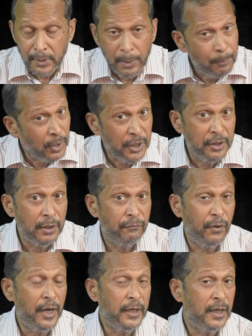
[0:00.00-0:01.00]
But in the
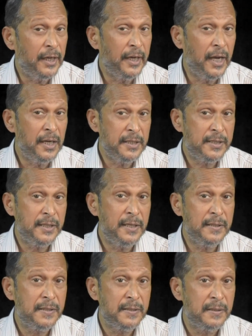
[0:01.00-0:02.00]
final
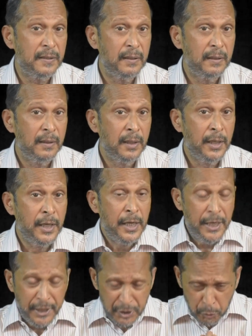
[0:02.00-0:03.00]
analysis,
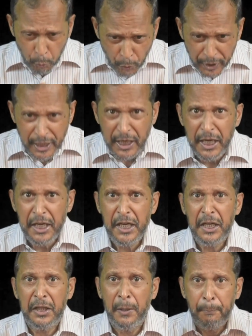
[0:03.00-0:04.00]
it is
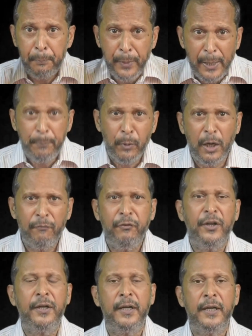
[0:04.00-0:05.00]
we, the people of
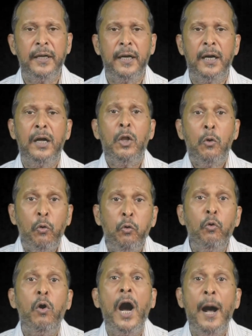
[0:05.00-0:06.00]
India,
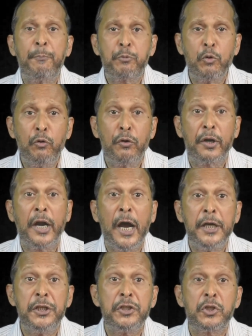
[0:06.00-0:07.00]
who have to
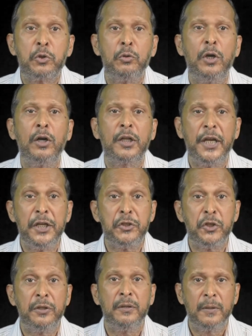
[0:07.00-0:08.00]
rise to the
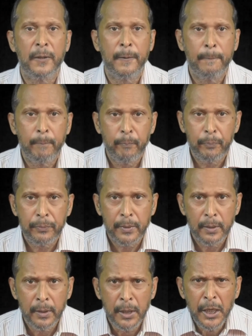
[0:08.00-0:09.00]
occasion.
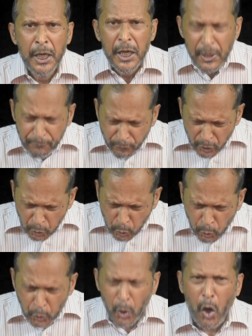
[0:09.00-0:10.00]
If we
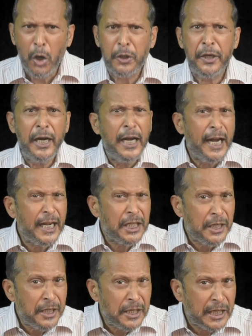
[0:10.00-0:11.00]
do not
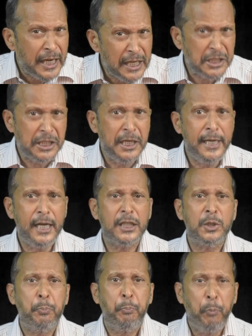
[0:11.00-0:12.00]
relentlessly
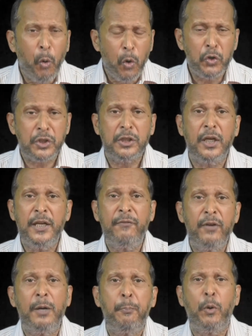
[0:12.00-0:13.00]
expose the
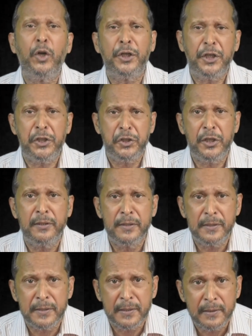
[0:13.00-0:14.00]
evil
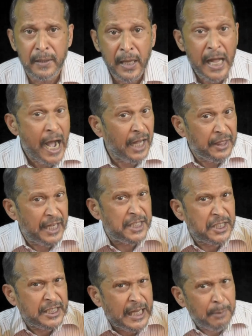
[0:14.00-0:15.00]
politicians and their
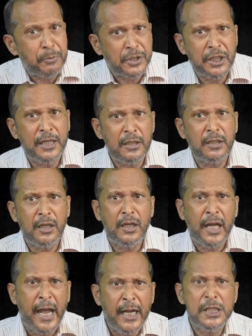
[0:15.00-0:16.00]

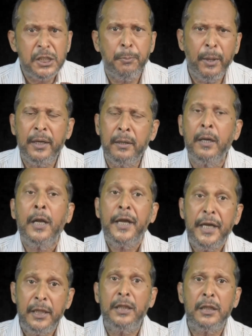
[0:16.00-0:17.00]
self-centered henchmen
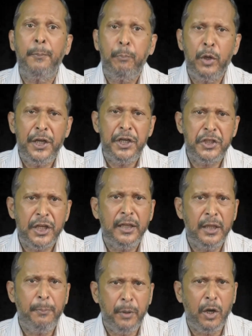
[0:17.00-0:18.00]
in the police
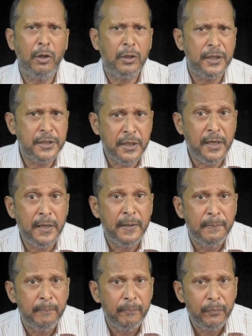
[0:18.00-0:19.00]
and the
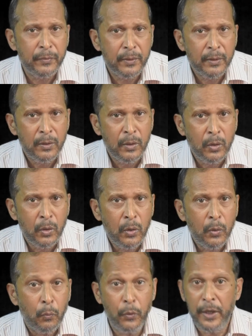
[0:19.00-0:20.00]
bureaucracy,
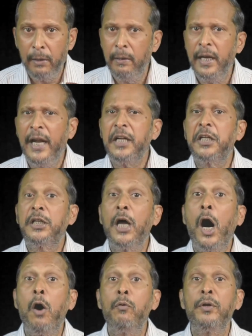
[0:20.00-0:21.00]
we let
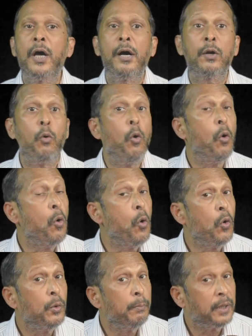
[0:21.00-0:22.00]
down our
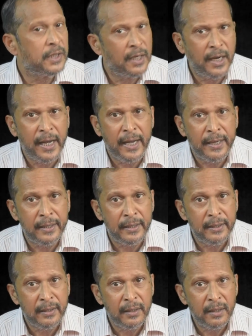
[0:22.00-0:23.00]
own
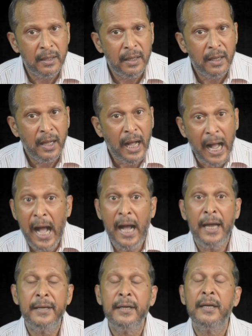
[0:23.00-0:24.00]
motherland
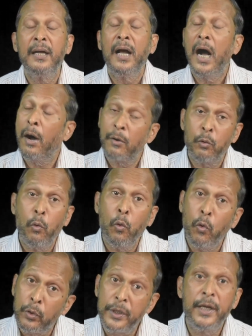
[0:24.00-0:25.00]
and our
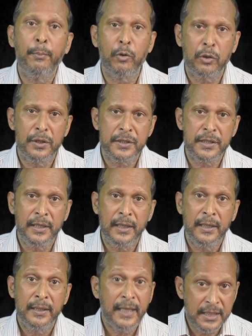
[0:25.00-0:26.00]
own democracy.
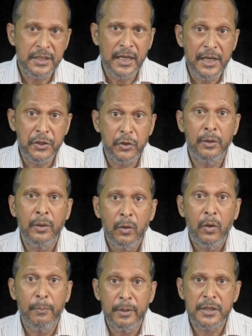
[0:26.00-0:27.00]
That's a lesson
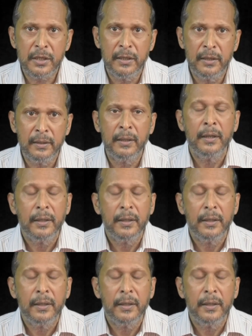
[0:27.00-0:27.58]
we must learn.